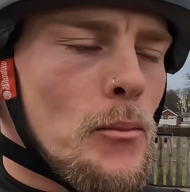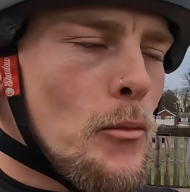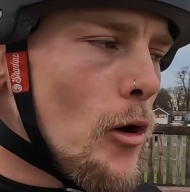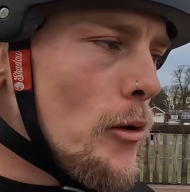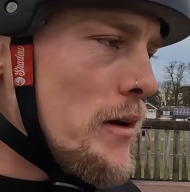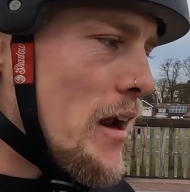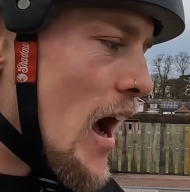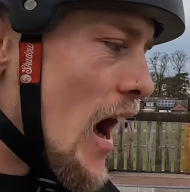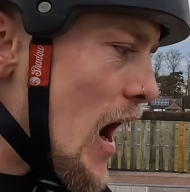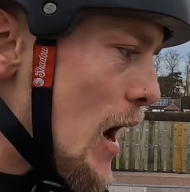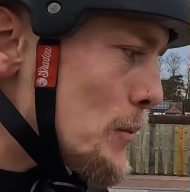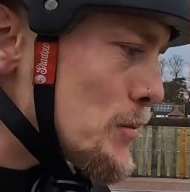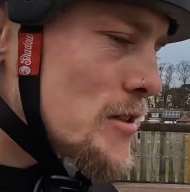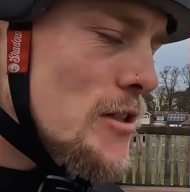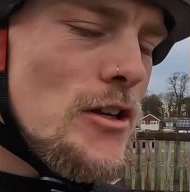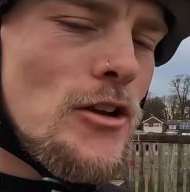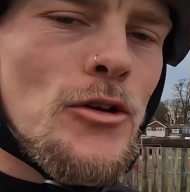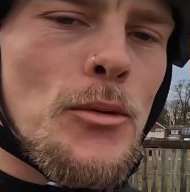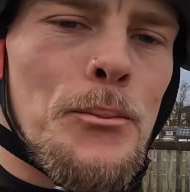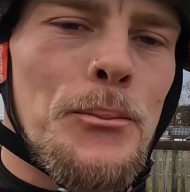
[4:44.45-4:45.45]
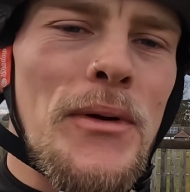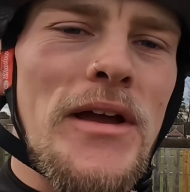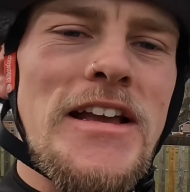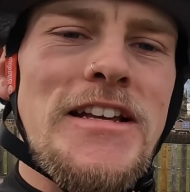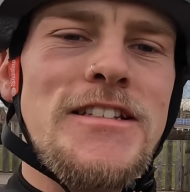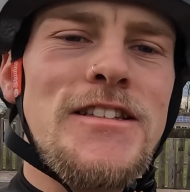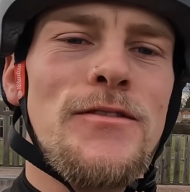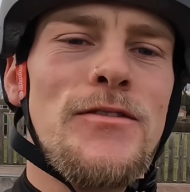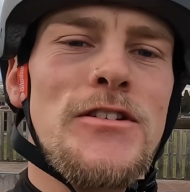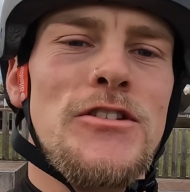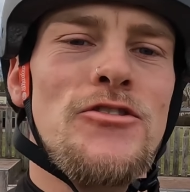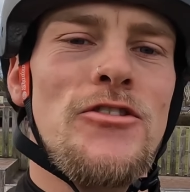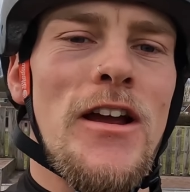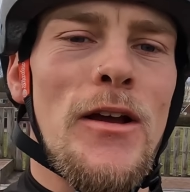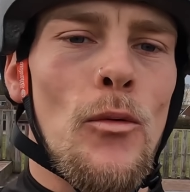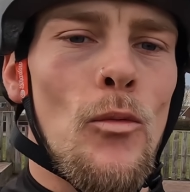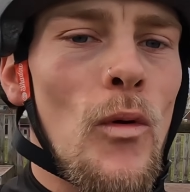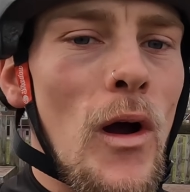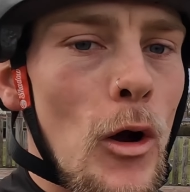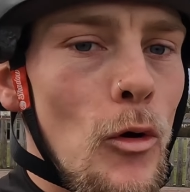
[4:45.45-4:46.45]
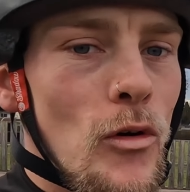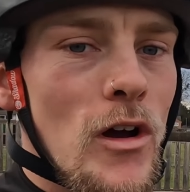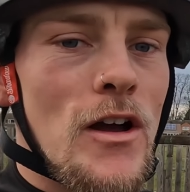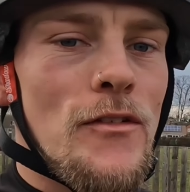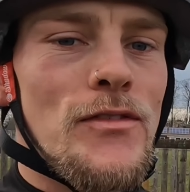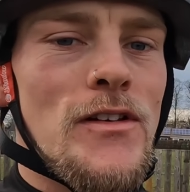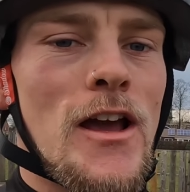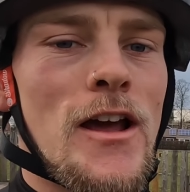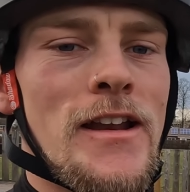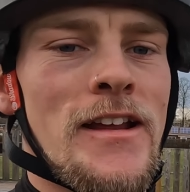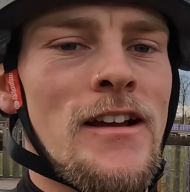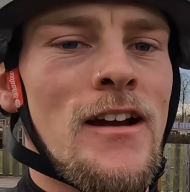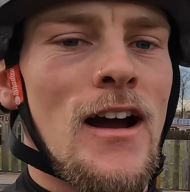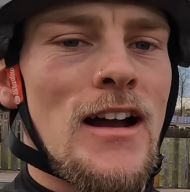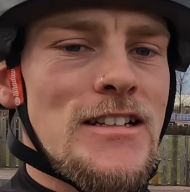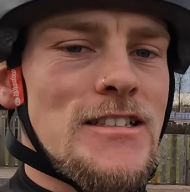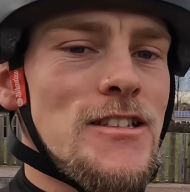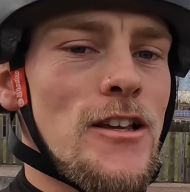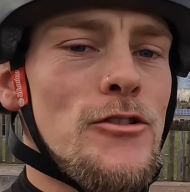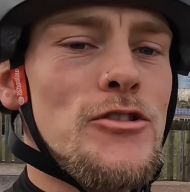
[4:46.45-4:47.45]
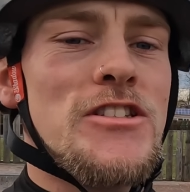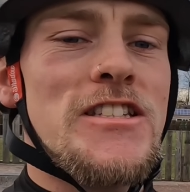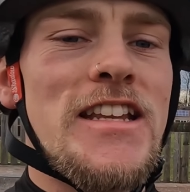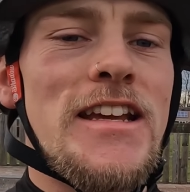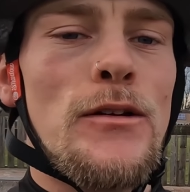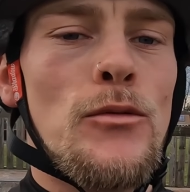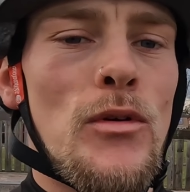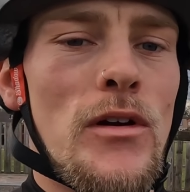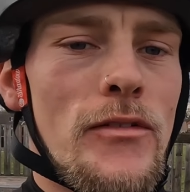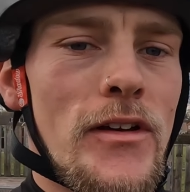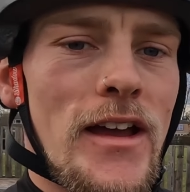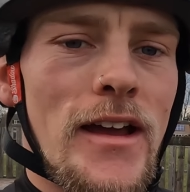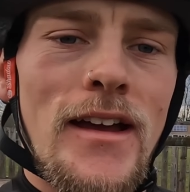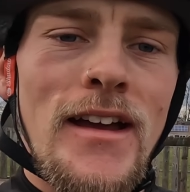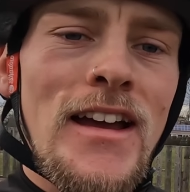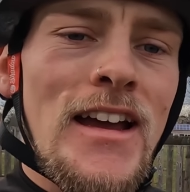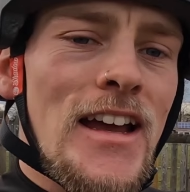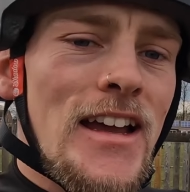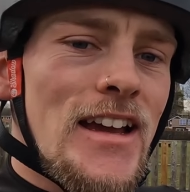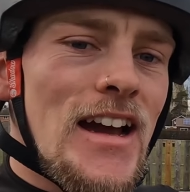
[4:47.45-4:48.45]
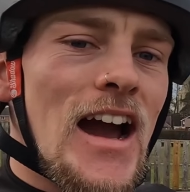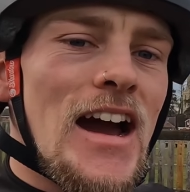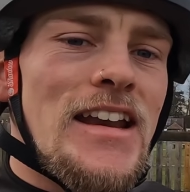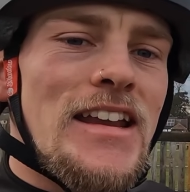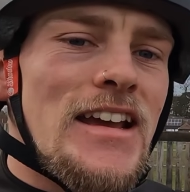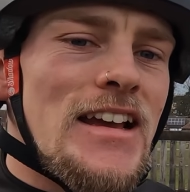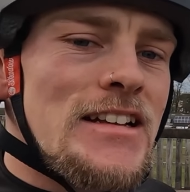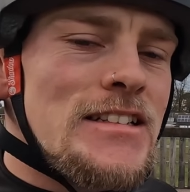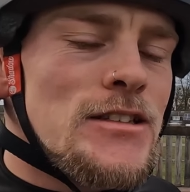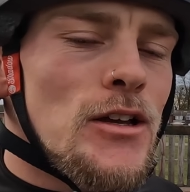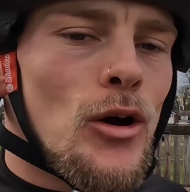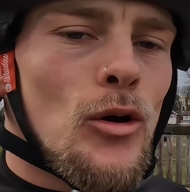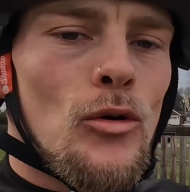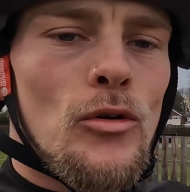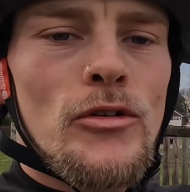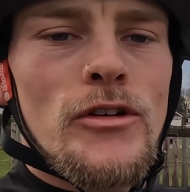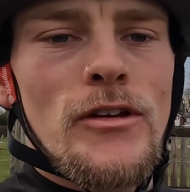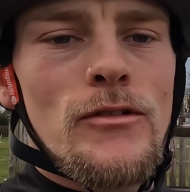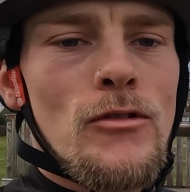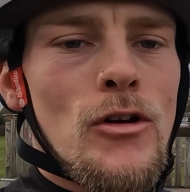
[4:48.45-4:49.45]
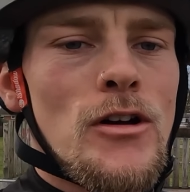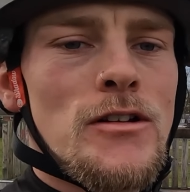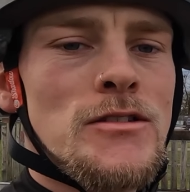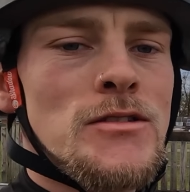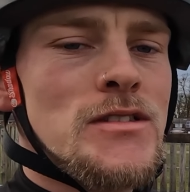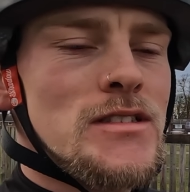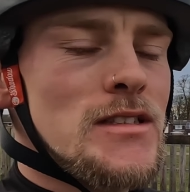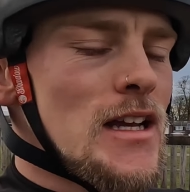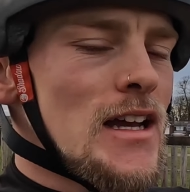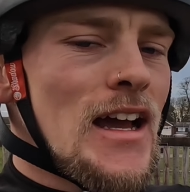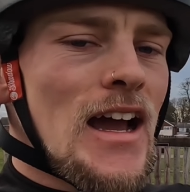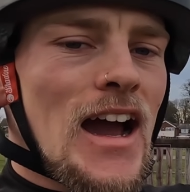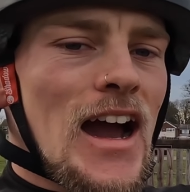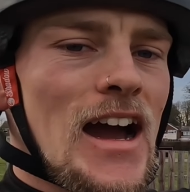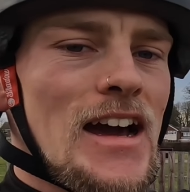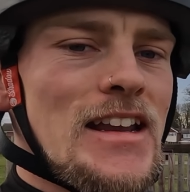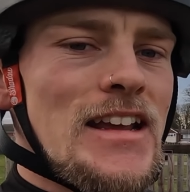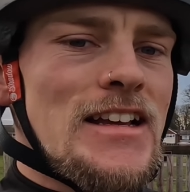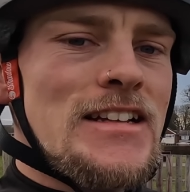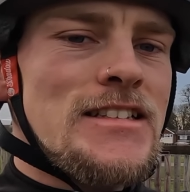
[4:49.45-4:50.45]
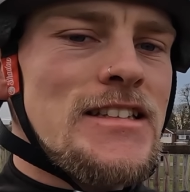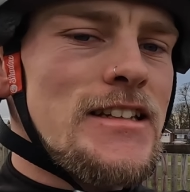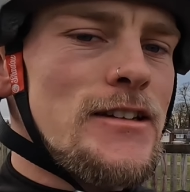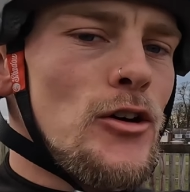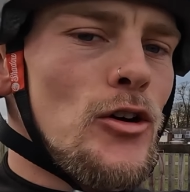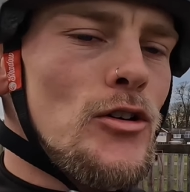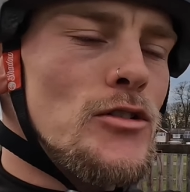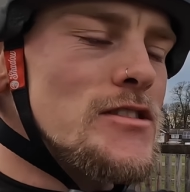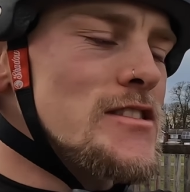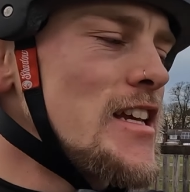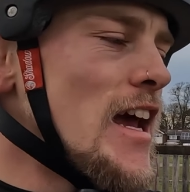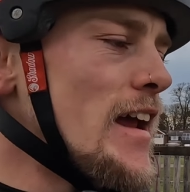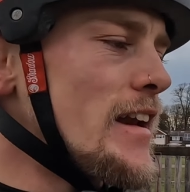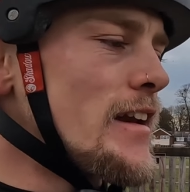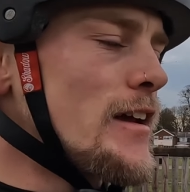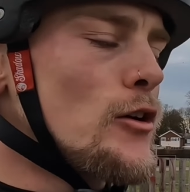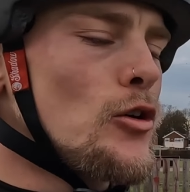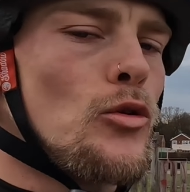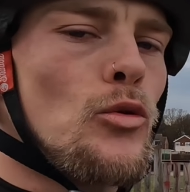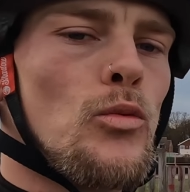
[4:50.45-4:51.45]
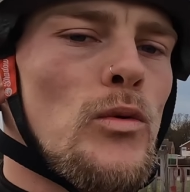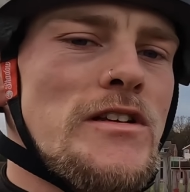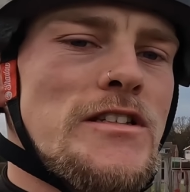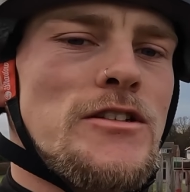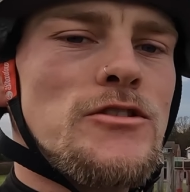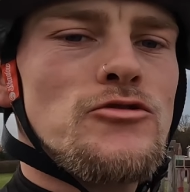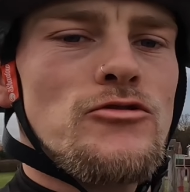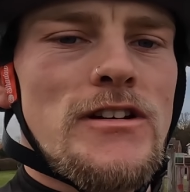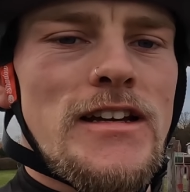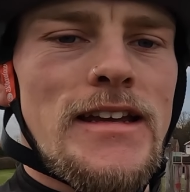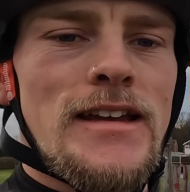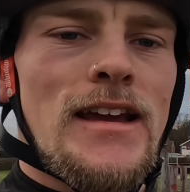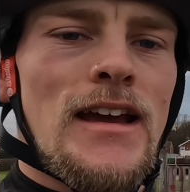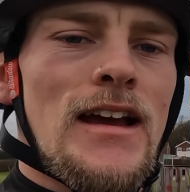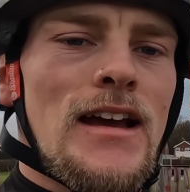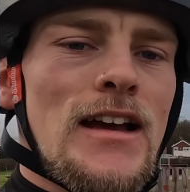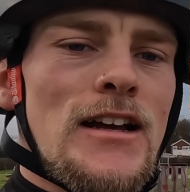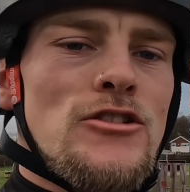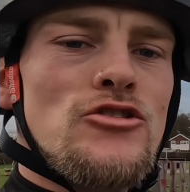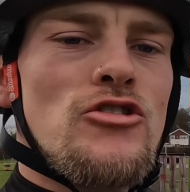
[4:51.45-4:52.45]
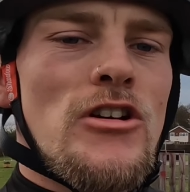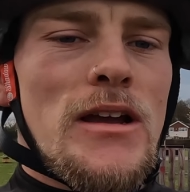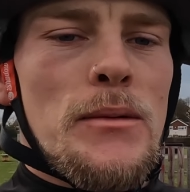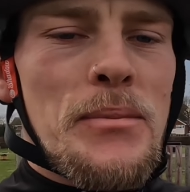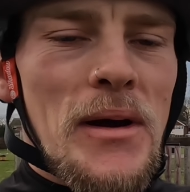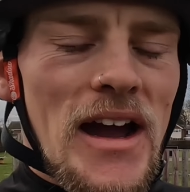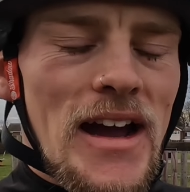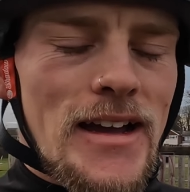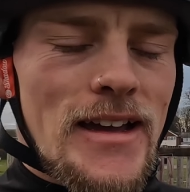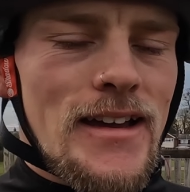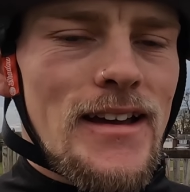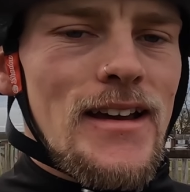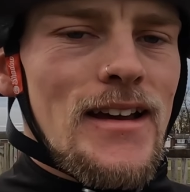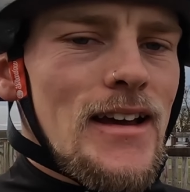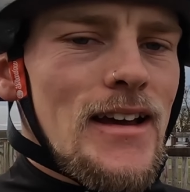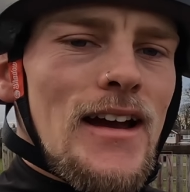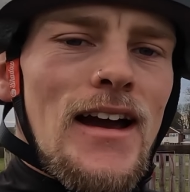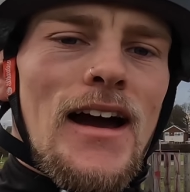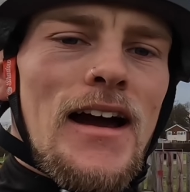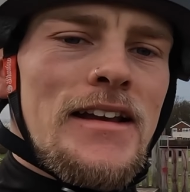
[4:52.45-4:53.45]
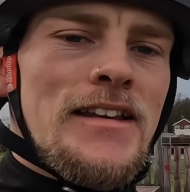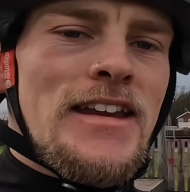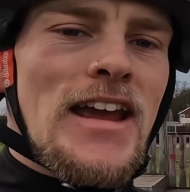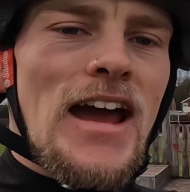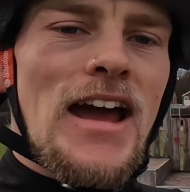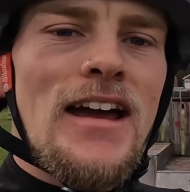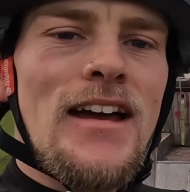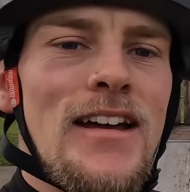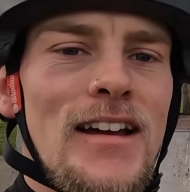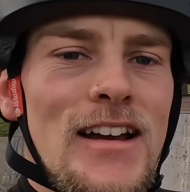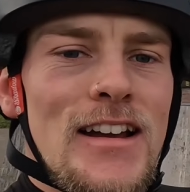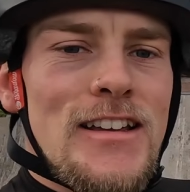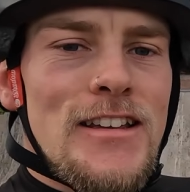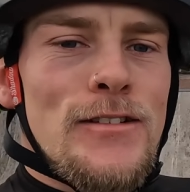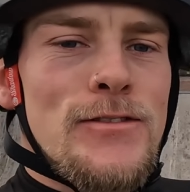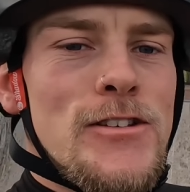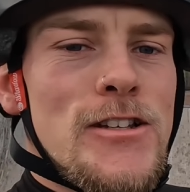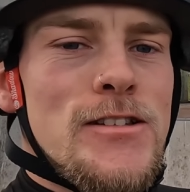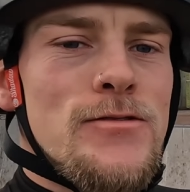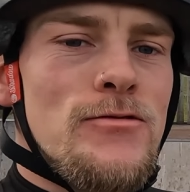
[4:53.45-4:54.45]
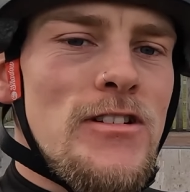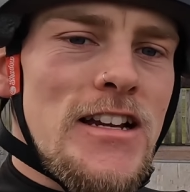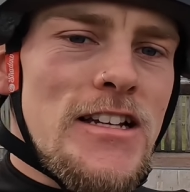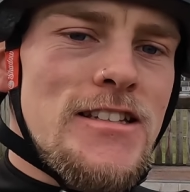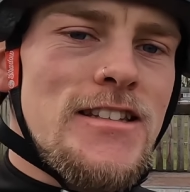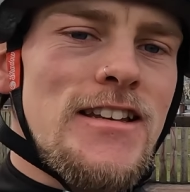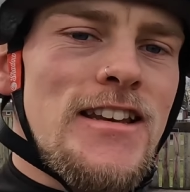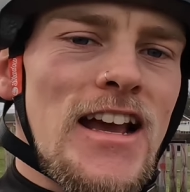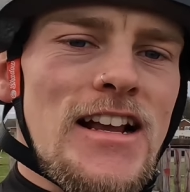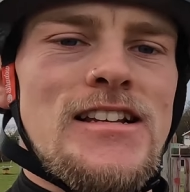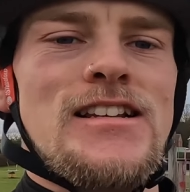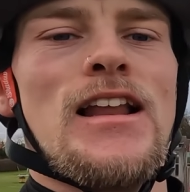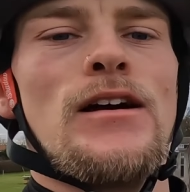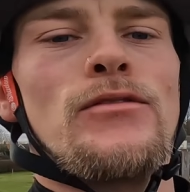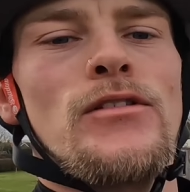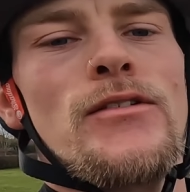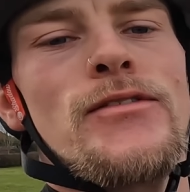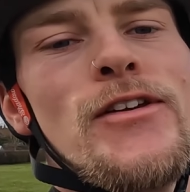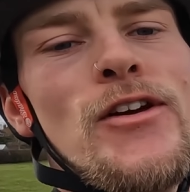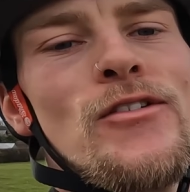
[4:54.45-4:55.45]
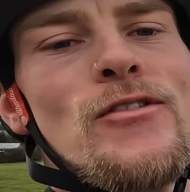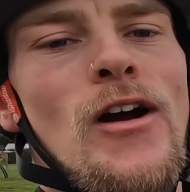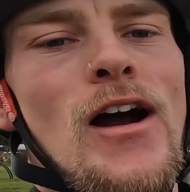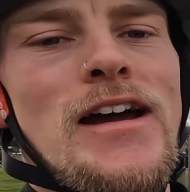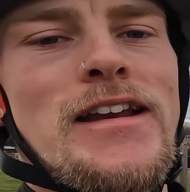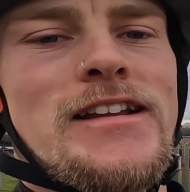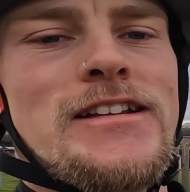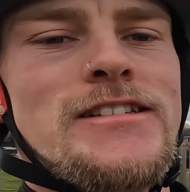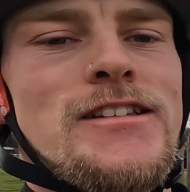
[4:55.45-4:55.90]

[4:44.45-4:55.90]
One absolute beast of a trick, well worth learning guys, so stick with it, add it into all your runs, add it into your technical wizardry trick bag, and yeah, you've just reached the next level of your riding.